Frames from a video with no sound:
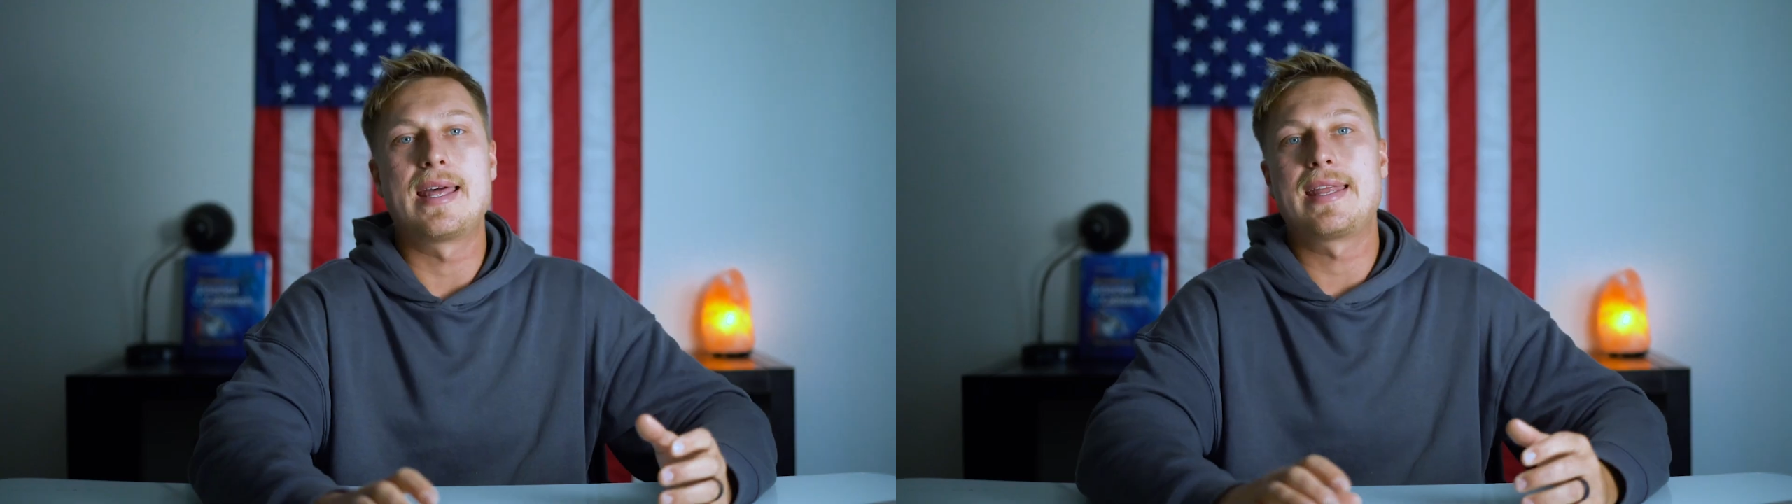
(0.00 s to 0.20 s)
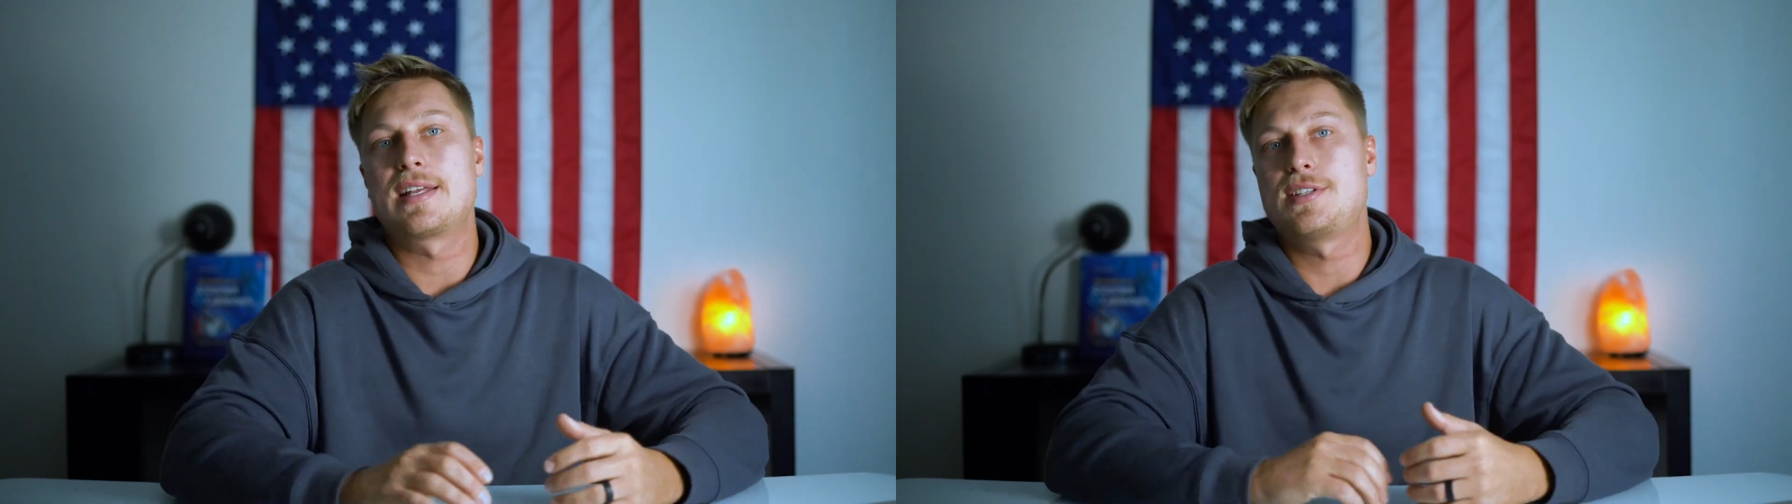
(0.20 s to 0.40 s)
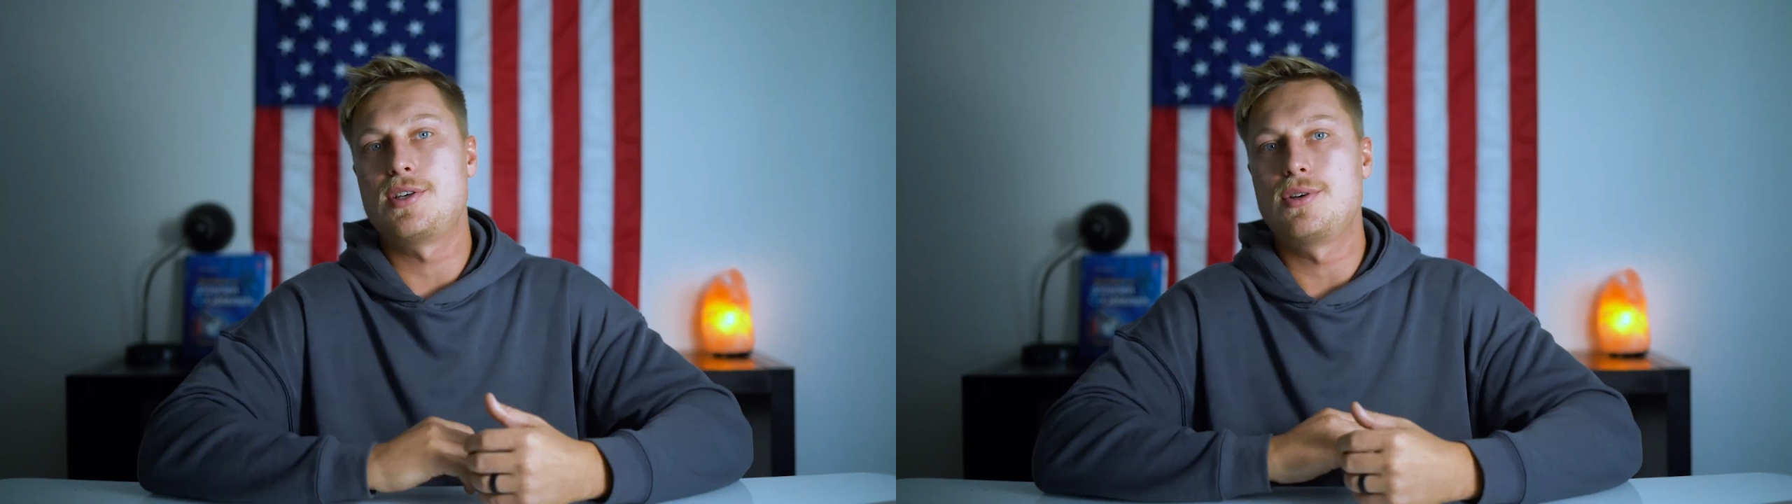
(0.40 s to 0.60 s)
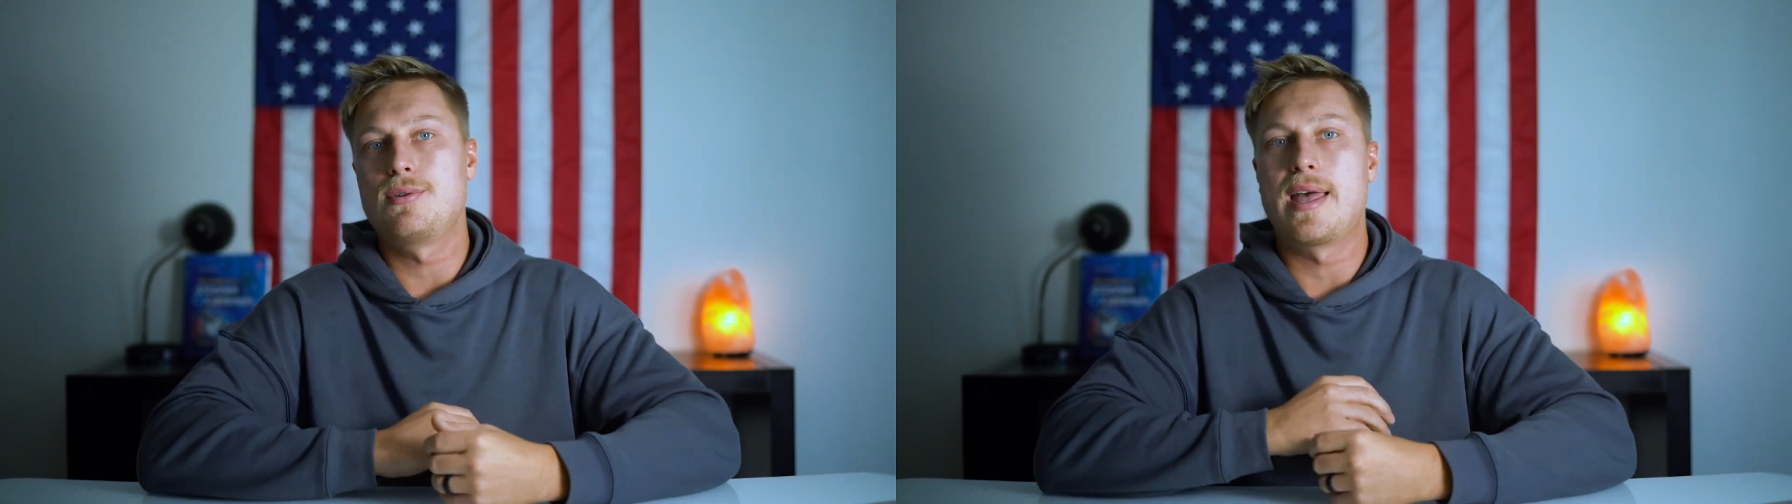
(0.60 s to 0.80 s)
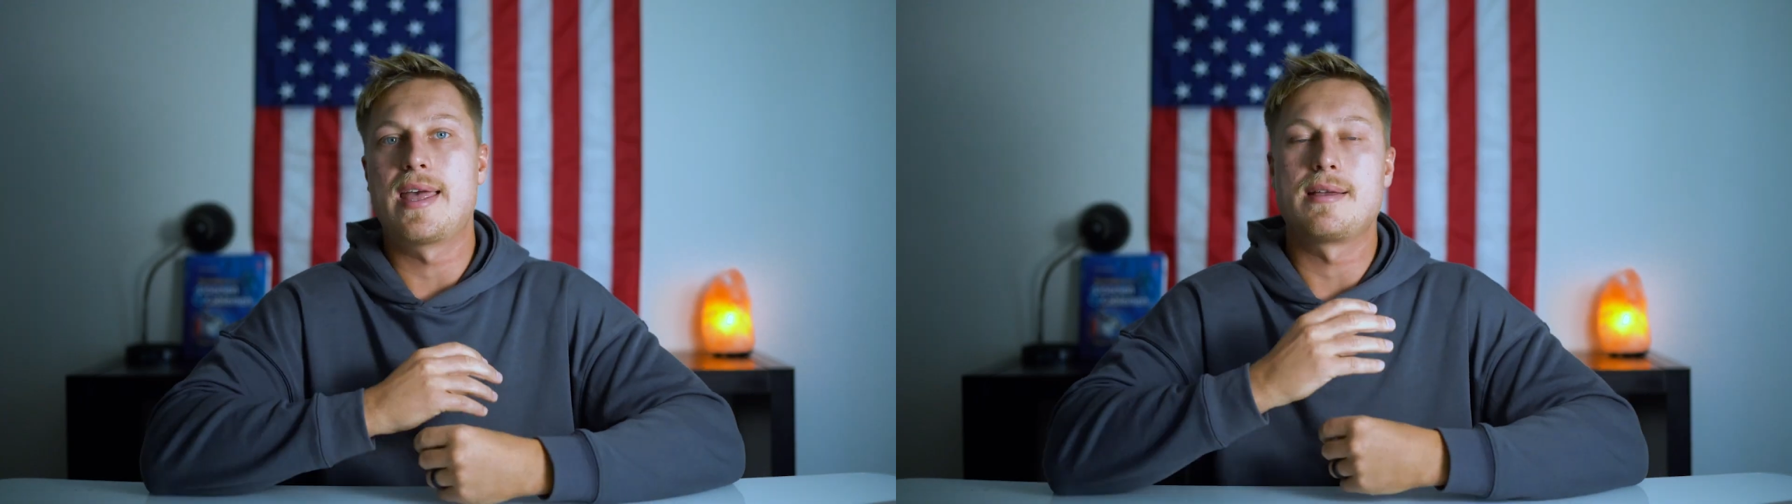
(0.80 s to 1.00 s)
Getting
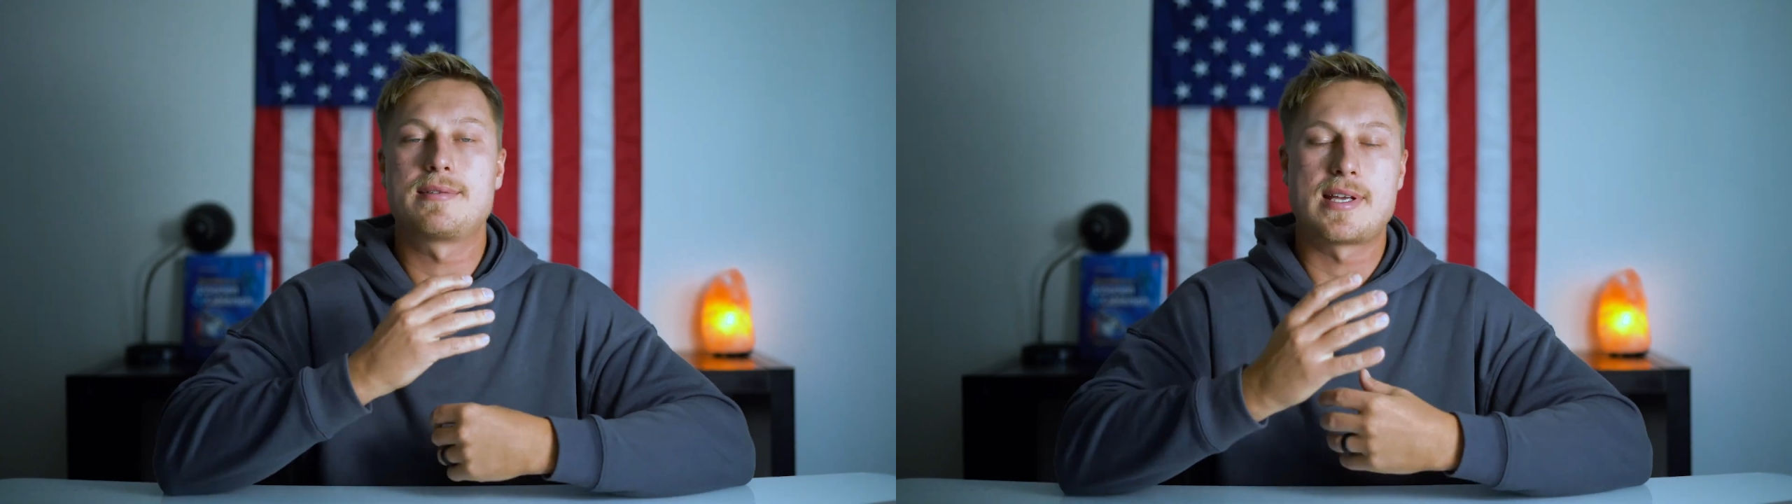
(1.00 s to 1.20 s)
into a